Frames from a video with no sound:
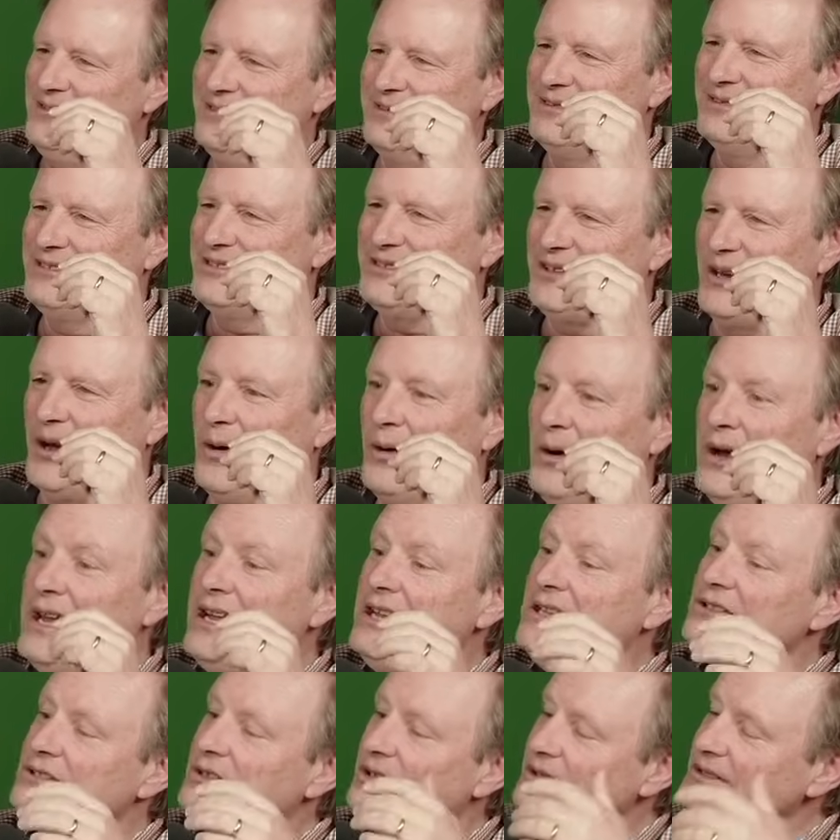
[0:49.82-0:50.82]
So,
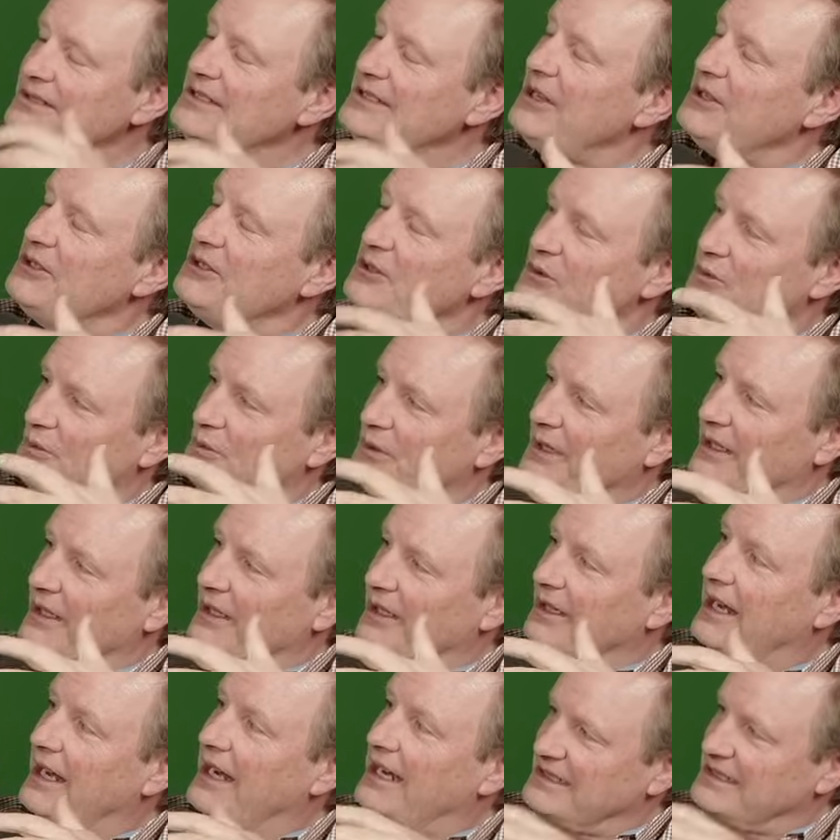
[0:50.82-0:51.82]
turns out you're real,
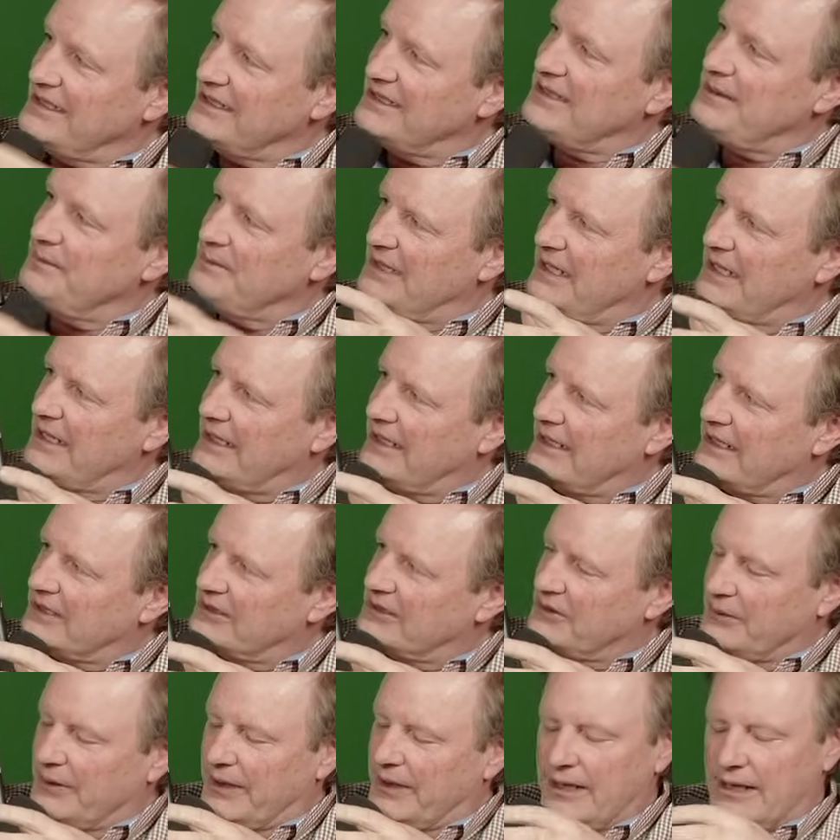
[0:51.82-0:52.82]
and I did some digging
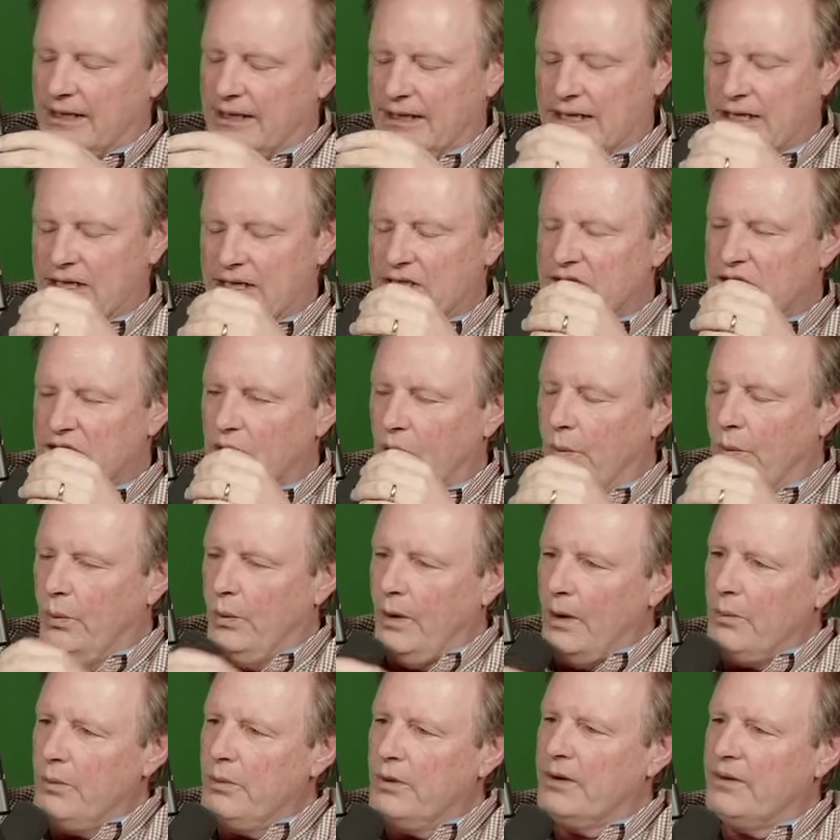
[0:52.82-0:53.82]
into it. So,
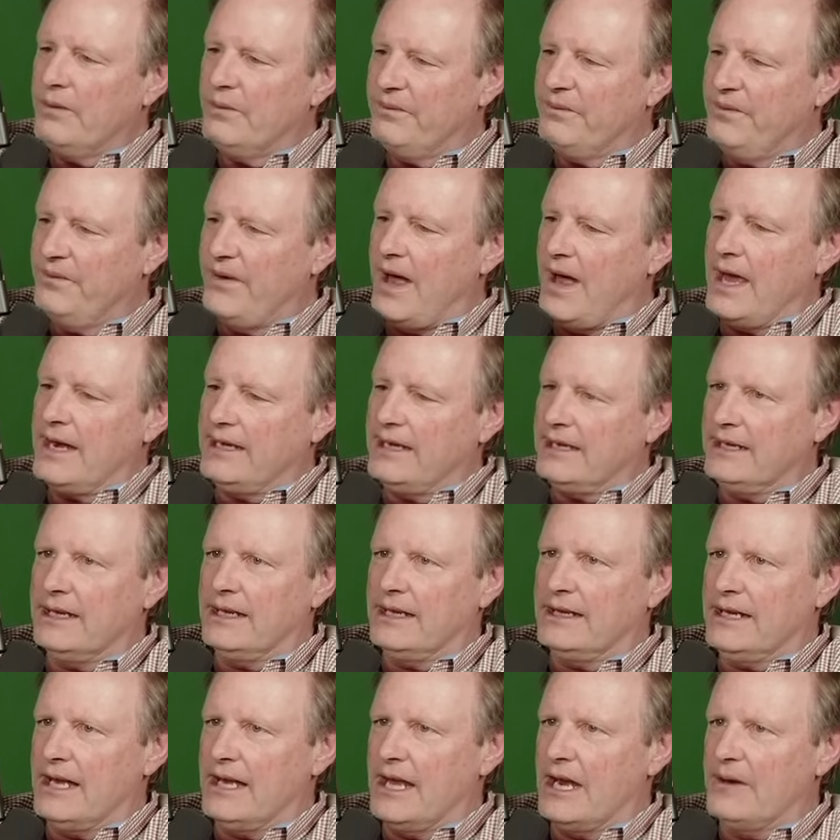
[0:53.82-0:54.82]
what we're finding in
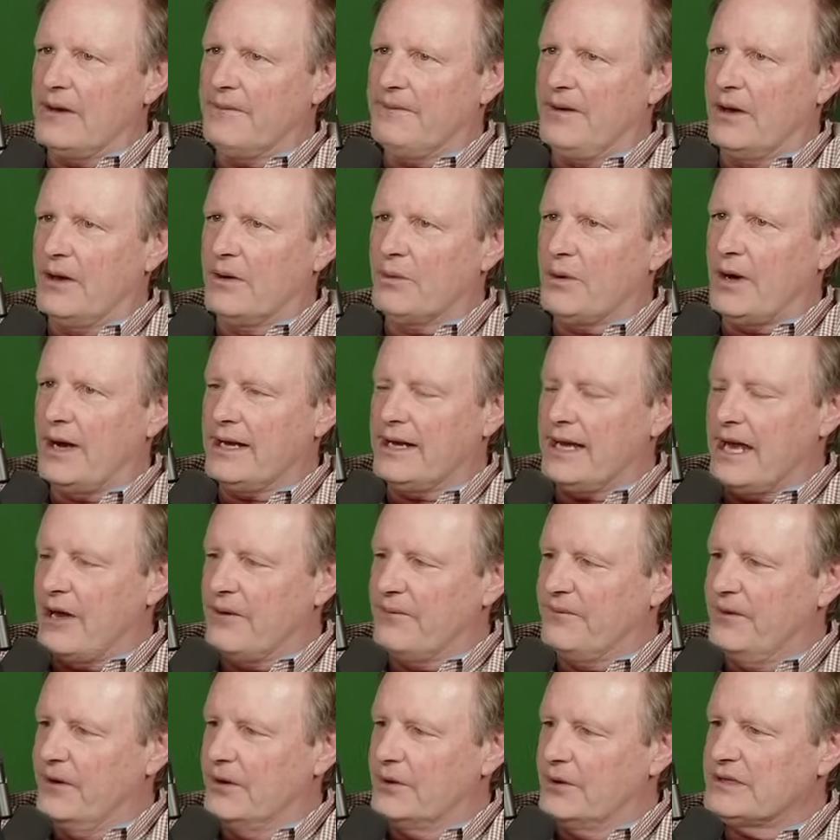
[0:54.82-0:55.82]
the NFL right now,
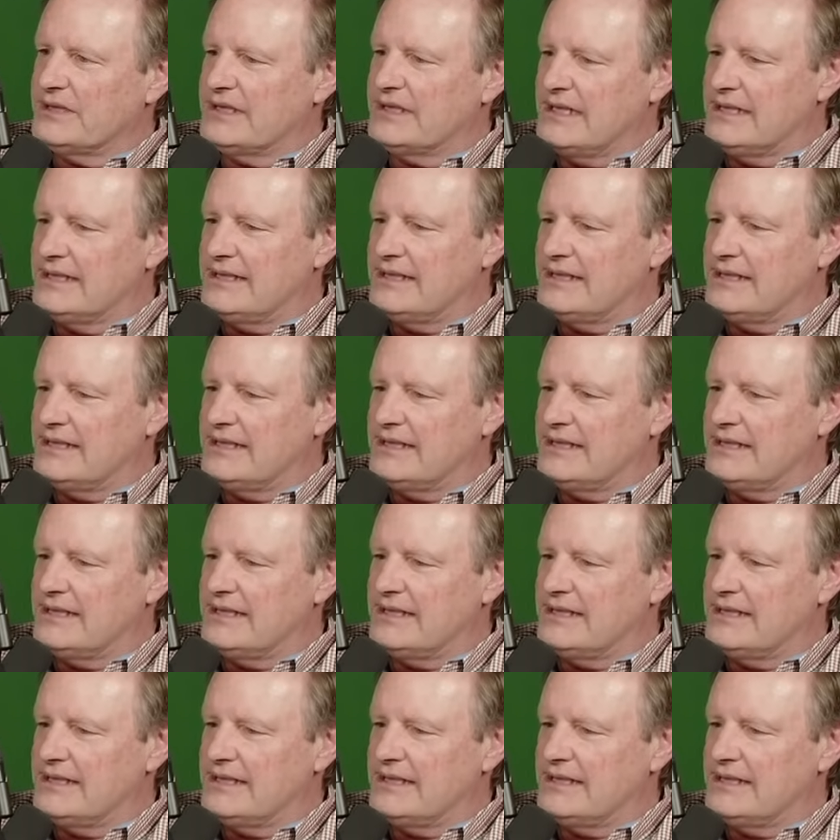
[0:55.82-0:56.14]
folks, is